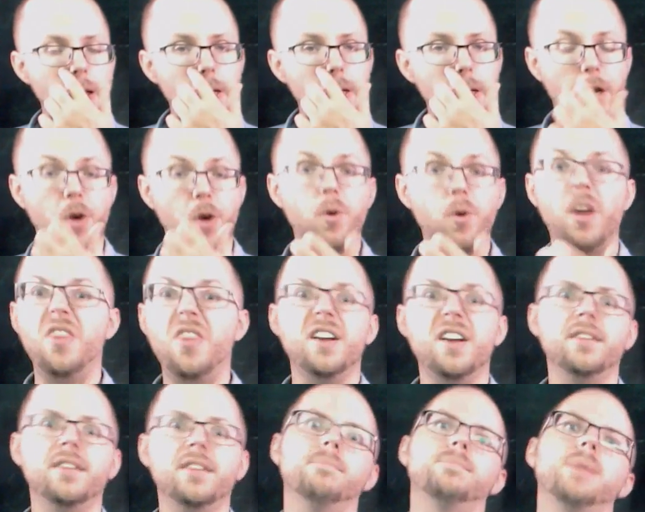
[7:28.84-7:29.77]
You know, and
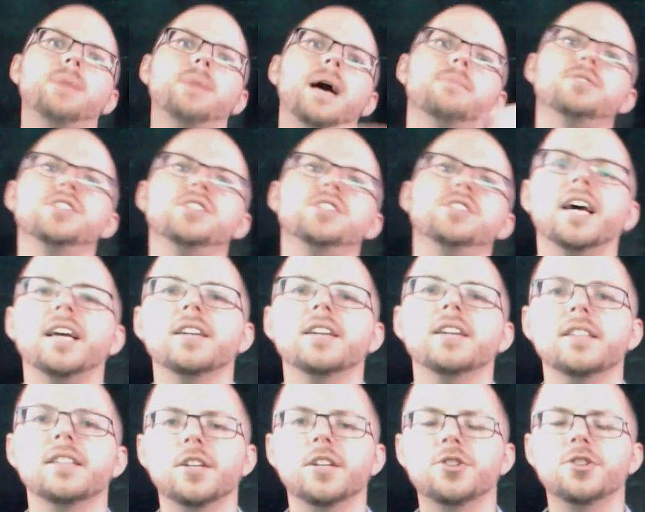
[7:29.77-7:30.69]
then perhaps you take it
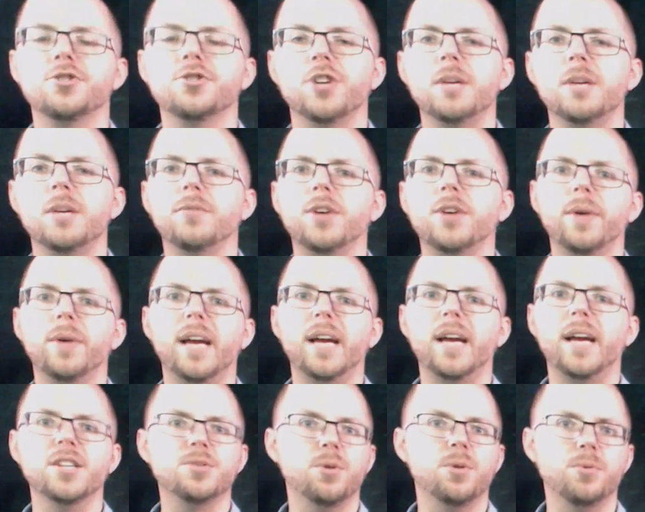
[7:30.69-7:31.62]
to the extreme of going
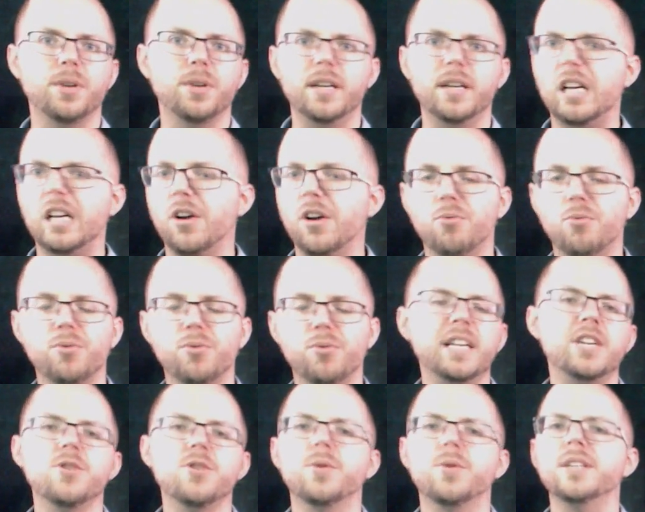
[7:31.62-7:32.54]
out to a really, a
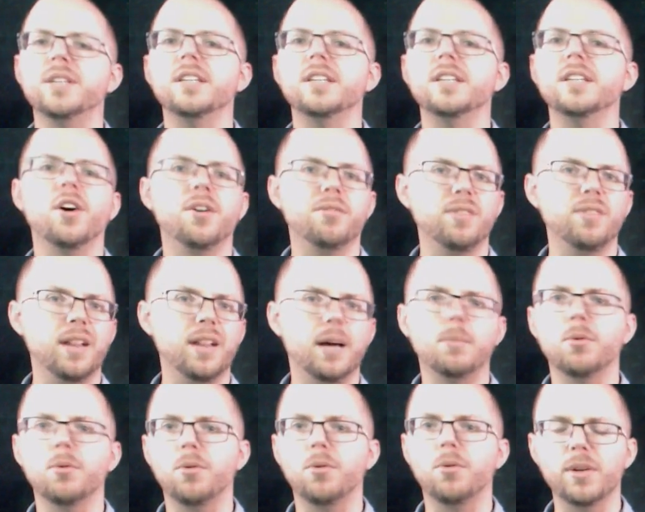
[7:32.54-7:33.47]
really noisy kind of
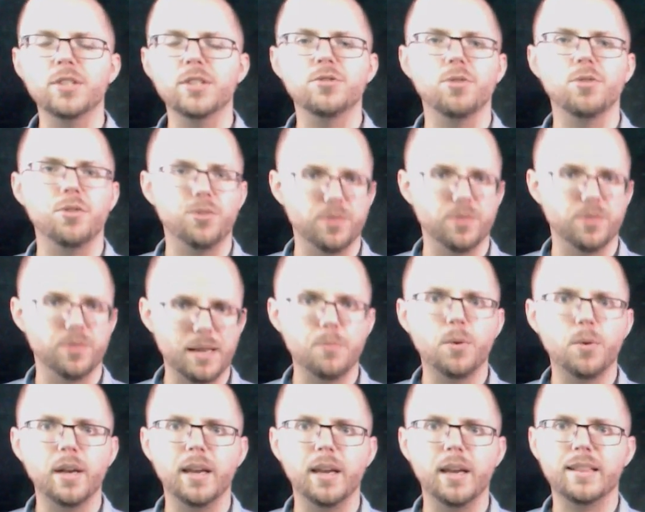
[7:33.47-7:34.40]
club or a restaurant or
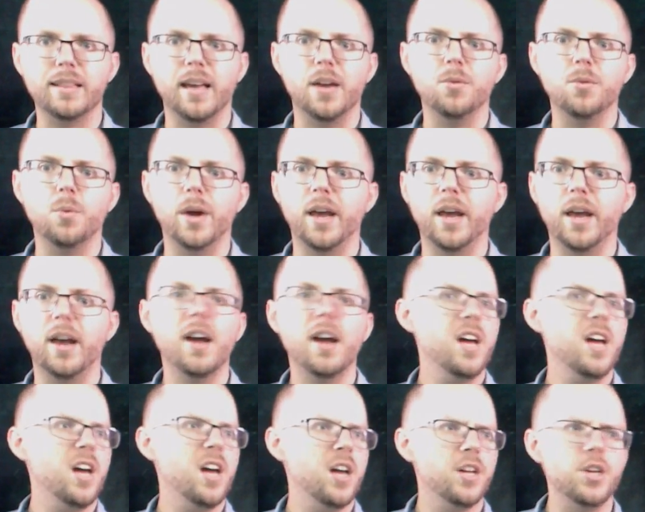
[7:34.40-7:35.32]
somewhere like that where
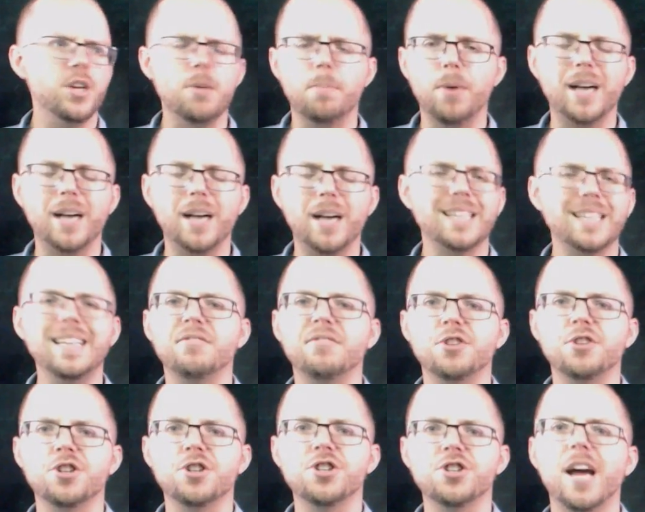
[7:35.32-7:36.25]
you practically have
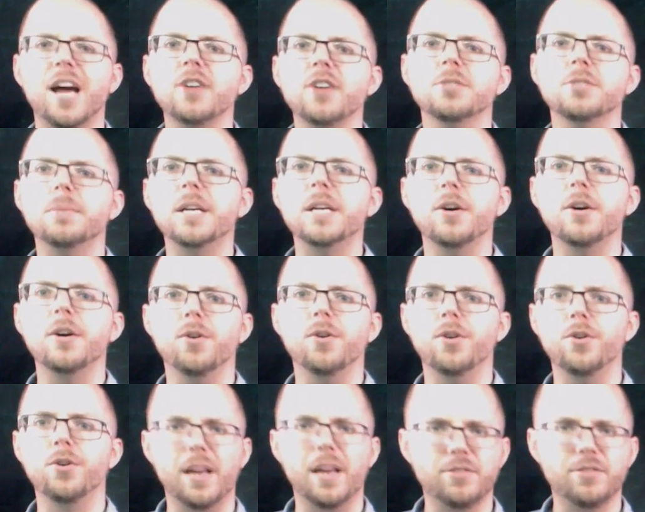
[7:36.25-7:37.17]
to shout to be
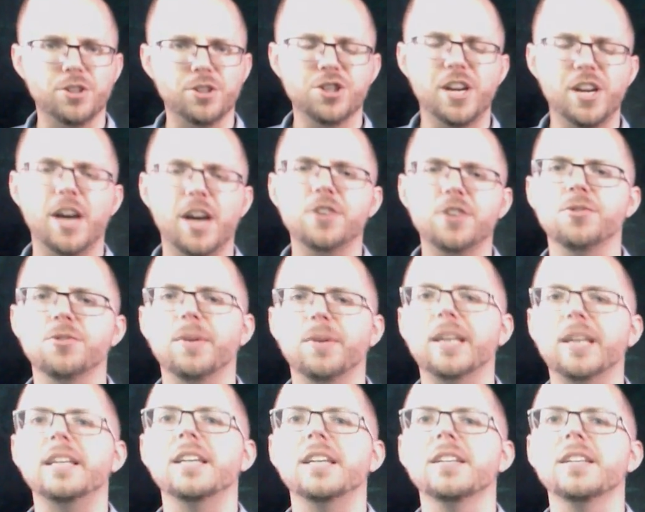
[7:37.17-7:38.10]
heard, or you have to shout
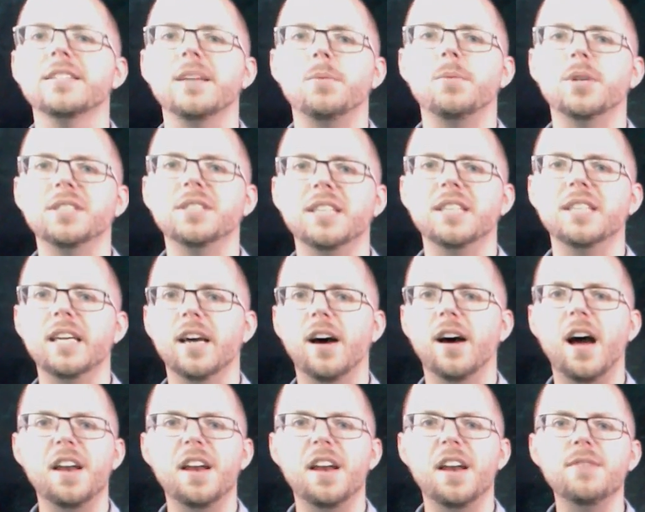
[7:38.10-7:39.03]
directly into someone's ear,
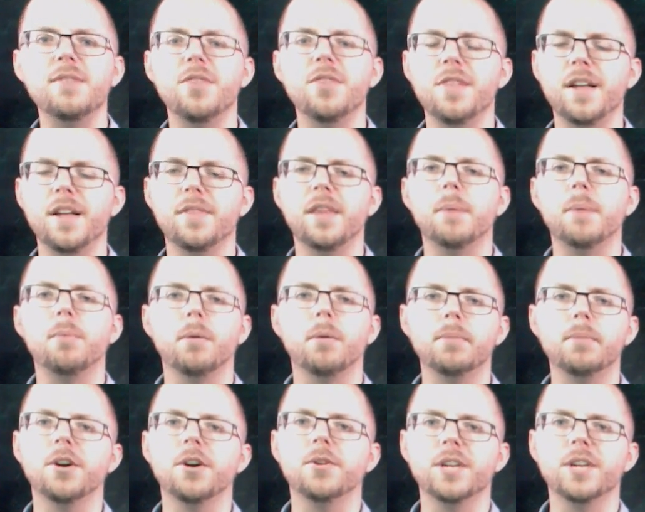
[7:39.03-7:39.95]
and even then they
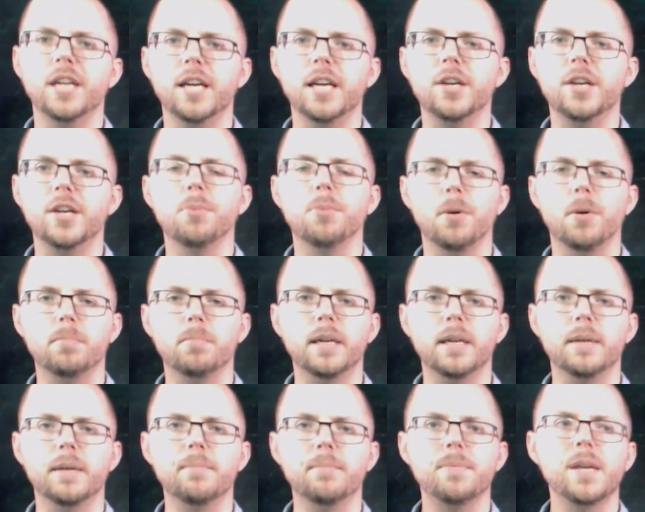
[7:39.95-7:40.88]
probably don't hear you properly.